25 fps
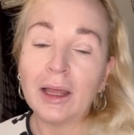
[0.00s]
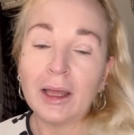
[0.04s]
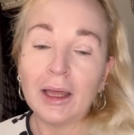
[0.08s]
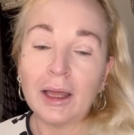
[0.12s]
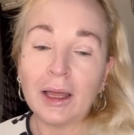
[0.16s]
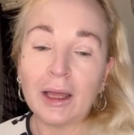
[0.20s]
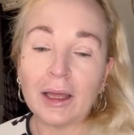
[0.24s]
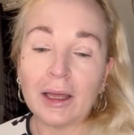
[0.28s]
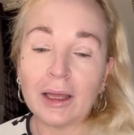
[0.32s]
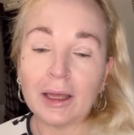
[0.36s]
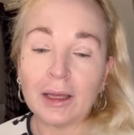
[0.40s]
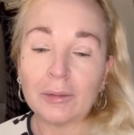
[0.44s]

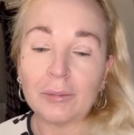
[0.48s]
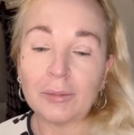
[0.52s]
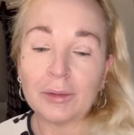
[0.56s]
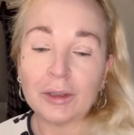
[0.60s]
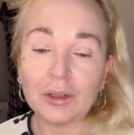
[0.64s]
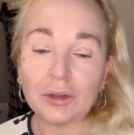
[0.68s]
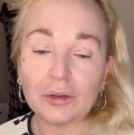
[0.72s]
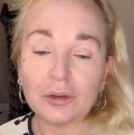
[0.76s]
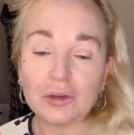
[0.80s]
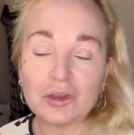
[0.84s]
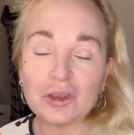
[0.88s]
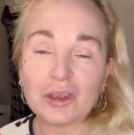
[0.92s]
and it
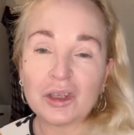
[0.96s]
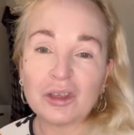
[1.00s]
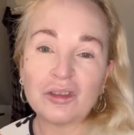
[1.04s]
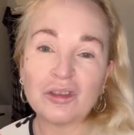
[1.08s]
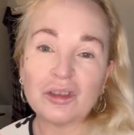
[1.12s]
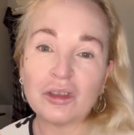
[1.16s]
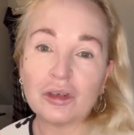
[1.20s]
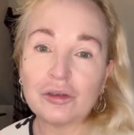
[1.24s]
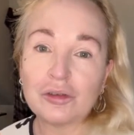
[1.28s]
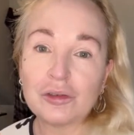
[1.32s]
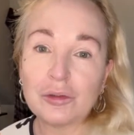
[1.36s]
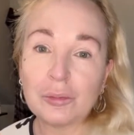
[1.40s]
also
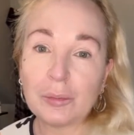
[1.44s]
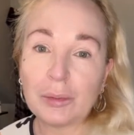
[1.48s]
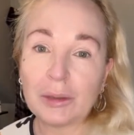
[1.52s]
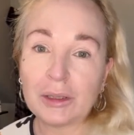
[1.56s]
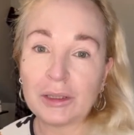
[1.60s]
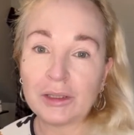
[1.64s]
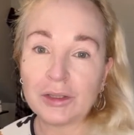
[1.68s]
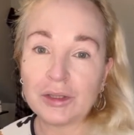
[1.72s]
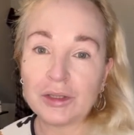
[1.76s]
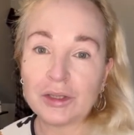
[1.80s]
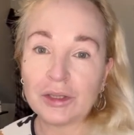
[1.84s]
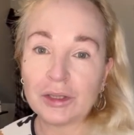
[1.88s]
shows you
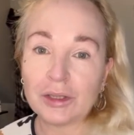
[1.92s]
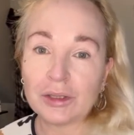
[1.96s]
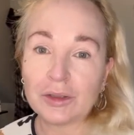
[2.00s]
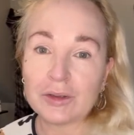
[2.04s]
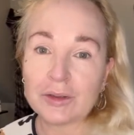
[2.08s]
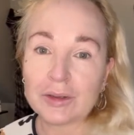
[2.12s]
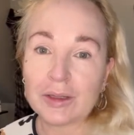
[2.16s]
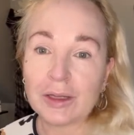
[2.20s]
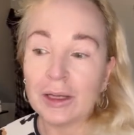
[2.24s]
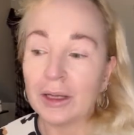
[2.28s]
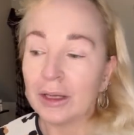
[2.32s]
pictures.